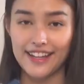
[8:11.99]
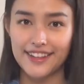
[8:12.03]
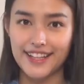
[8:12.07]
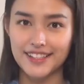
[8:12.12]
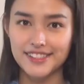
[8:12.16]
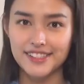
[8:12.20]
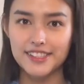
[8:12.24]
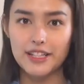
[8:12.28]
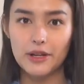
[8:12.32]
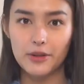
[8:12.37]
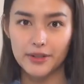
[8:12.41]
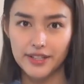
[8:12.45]
And
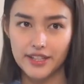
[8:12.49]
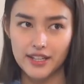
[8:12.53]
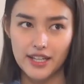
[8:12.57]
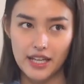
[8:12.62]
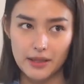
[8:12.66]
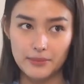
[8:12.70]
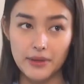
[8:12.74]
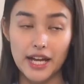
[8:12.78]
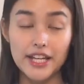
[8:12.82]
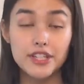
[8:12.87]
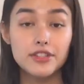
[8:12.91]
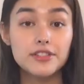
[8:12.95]
that's the only
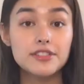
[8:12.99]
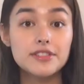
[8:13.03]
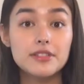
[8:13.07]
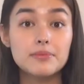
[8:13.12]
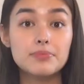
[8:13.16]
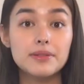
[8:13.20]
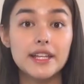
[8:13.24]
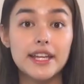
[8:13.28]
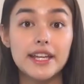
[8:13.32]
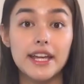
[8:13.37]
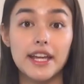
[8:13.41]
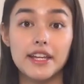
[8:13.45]
game. I used
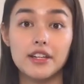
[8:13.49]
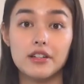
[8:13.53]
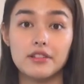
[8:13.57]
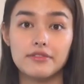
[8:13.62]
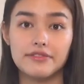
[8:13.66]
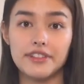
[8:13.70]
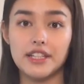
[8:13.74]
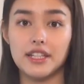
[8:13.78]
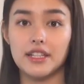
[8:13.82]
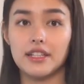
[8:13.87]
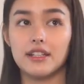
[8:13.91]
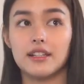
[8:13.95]
to play
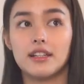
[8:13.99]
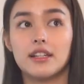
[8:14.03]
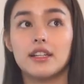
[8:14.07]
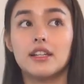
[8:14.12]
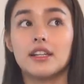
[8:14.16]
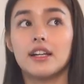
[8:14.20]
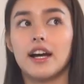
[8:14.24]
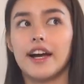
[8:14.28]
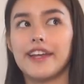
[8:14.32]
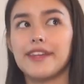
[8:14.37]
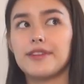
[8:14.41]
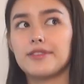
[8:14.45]
AOV.
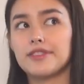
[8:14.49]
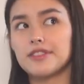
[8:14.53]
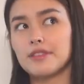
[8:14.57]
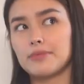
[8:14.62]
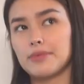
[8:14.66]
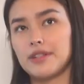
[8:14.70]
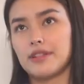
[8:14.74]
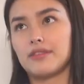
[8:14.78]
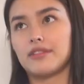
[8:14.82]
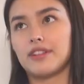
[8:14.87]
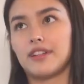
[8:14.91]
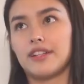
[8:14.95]
I used
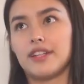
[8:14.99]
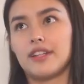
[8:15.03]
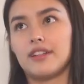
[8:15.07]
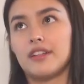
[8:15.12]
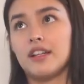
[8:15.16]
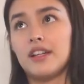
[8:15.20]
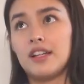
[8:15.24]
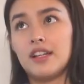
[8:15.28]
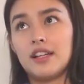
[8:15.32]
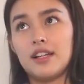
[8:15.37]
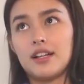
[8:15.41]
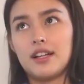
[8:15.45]
to be
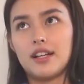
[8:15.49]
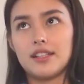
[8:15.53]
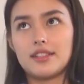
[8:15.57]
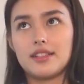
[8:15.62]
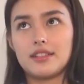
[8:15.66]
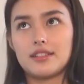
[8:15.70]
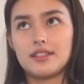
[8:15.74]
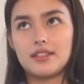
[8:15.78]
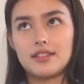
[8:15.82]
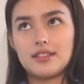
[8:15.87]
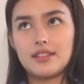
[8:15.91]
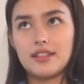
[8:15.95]
really
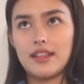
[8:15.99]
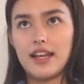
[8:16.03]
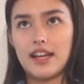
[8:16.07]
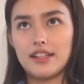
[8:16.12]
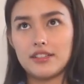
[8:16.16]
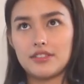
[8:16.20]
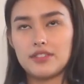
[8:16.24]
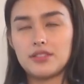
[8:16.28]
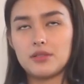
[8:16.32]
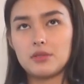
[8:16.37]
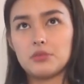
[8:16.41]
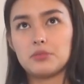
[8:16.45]
addicted to
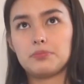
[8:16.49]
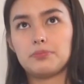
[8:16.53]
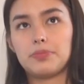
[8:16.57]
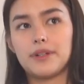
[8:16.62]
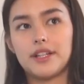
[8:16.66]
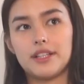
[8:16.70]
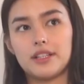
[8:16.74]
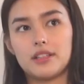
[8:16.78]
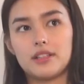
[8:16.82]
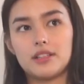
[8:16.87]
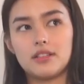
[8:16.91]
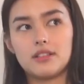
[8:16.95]
that too,
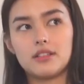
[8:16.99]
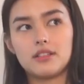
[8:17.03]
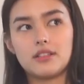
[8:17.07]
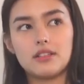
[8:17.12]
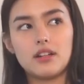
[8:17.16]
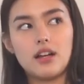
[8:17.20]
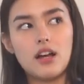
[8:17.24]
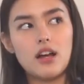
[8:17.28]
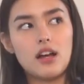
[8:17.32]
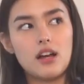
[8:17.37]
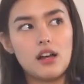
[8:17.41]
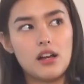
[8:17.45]
but
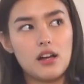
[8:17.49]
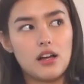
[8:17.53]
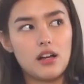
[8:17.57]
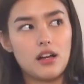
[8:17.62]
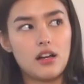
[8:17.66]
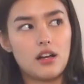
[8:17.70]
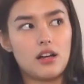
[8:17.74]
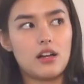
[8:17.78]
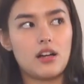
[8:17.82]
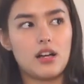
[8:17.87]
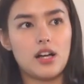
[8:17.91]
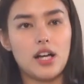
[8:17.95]

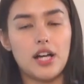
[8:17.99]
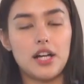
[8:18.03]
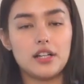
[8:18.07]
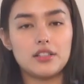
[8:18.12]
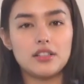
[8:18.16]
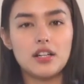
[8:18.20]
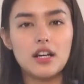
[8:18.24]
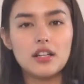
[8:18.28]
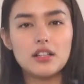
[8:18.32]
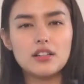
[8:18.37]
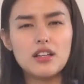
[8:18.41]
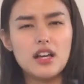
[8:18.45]

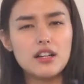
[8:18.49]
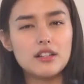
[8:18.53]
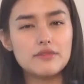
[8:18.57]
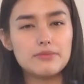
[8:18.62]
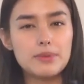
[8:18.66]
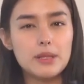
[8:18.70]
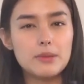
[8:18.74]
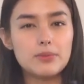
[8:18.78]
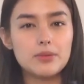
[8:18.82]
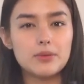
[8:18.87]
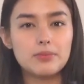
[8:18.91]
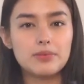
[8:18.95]
not a lot
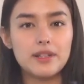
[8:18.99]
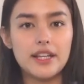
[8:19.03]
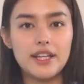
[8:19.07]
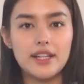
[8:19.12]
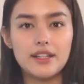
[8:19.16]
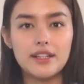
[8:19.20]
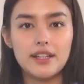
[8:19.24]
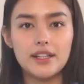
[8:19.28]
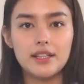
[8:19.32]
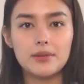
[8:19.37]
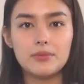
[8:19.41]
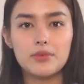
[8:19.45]
of people
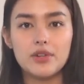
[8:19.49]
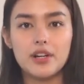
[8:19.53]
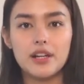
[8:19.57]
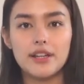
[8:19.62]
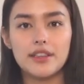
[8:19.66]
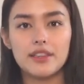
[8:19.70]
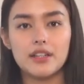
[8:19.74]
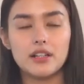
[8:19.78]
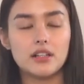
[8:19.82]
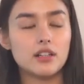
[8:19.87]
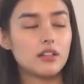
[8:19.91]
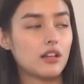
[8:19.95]
play it anymore. I
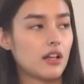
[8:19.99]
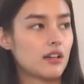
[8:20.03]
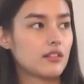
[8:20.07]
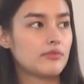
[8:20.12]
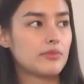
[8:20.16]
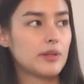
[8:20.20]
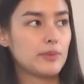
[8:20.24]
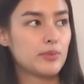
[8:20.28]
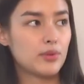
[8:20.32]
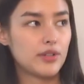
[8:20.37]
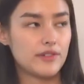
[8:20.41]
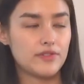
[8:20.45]
think a lot
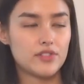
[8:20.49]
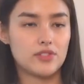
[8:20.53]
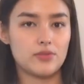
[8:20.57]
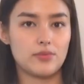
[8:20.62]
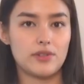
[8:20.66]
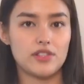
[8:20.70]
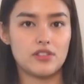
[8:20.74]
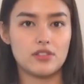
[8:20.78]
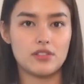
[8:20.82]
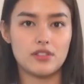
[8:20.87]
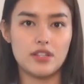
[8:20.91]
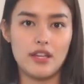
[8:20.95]
of people have
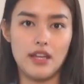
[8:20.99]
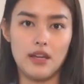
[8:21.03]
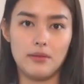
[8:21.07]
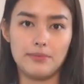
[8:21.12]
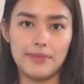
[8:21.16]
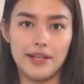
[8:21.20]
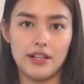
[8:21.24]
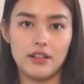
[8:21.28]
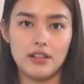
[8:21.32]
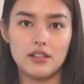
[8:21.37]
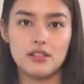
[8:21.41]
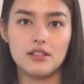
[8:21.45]
switched to
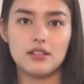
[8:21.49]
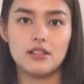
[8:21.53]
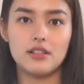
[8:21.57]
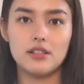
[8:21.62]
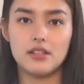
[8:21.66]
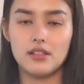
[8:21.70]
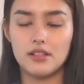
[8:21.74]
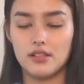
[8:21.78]
ML.